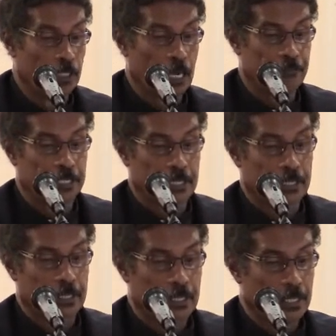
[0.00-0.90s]
Covenant
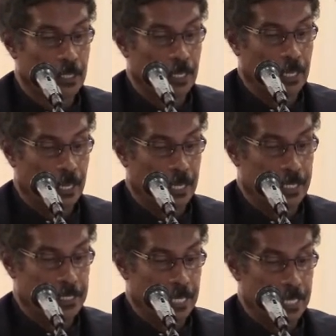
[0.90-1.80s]

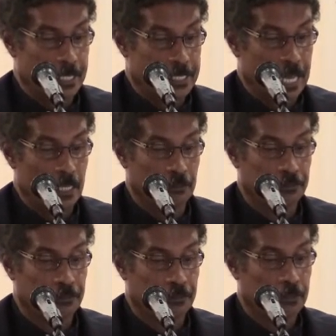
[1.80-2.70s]
is in
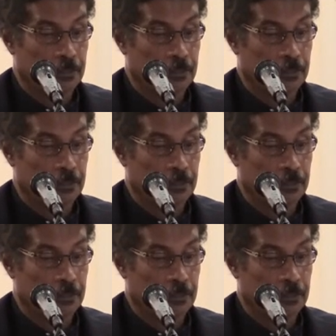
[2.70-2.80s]
self,